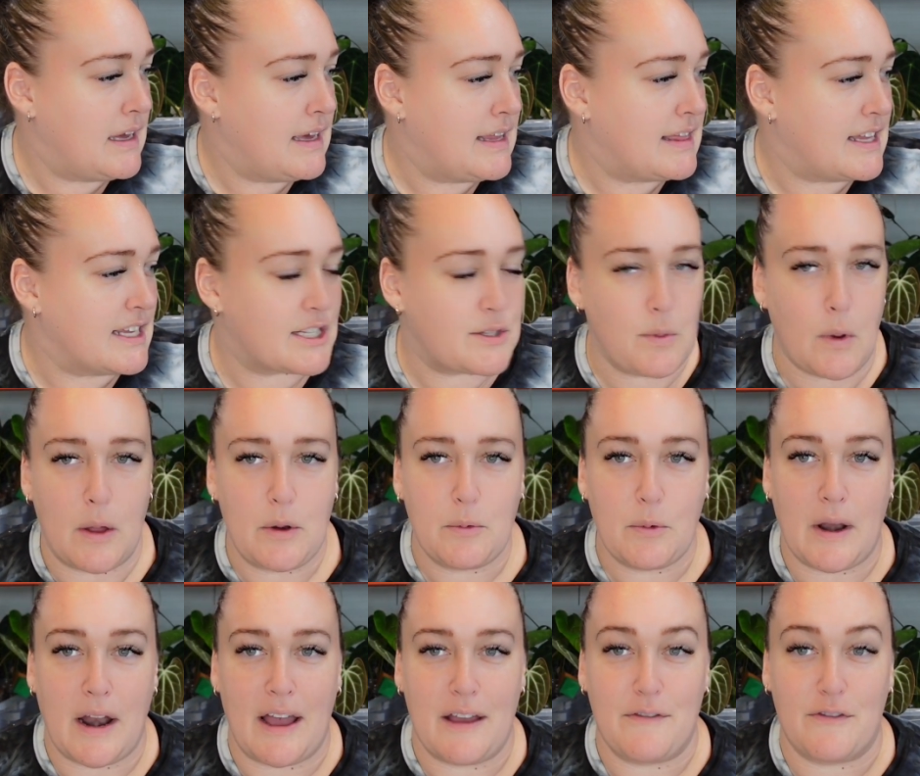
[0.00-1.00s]
This one,
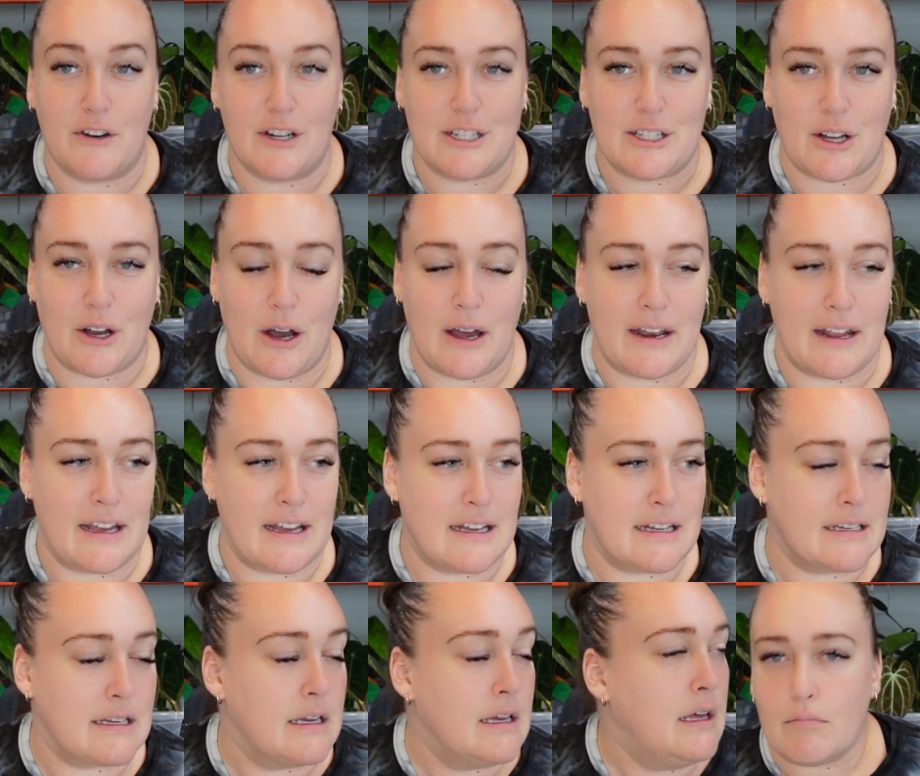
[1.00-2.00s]
when I first got it,
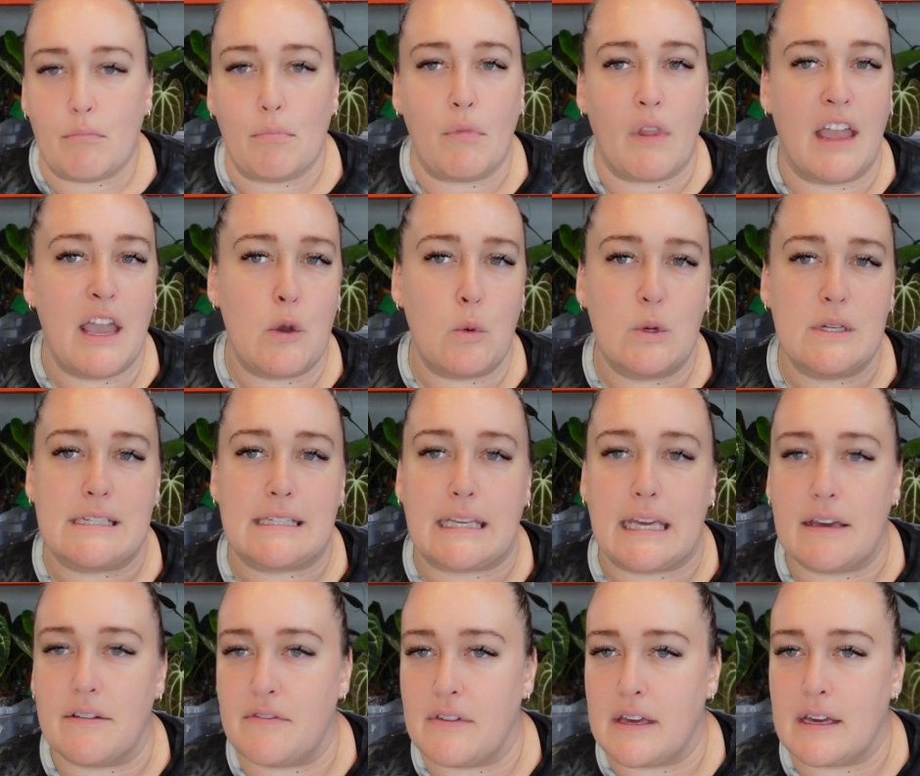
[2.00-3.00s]
it was
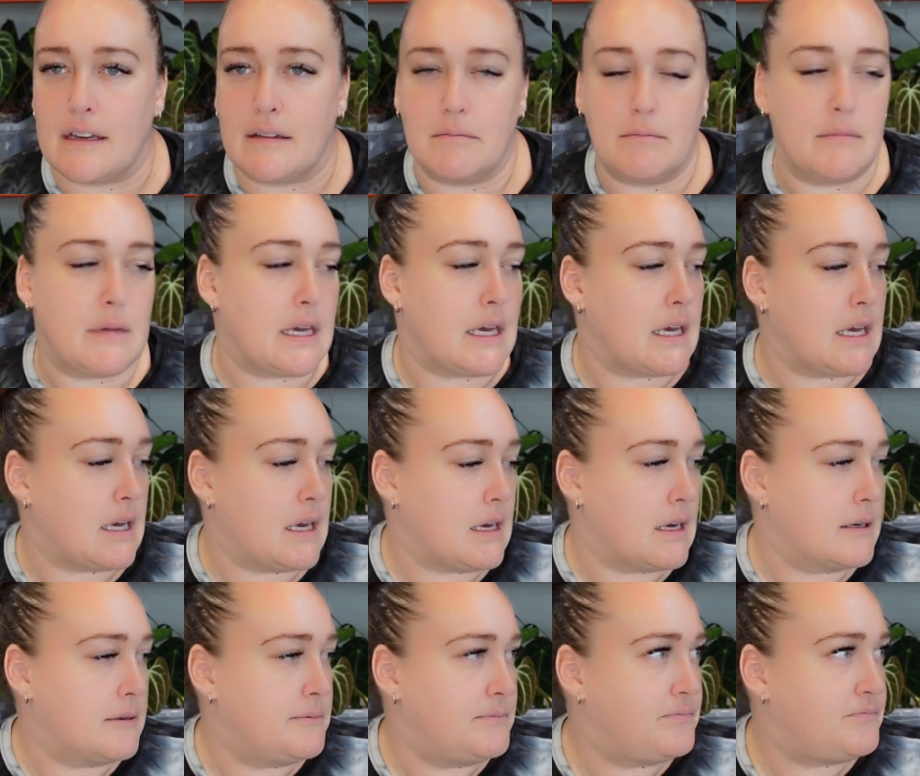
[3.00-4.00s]
giving me,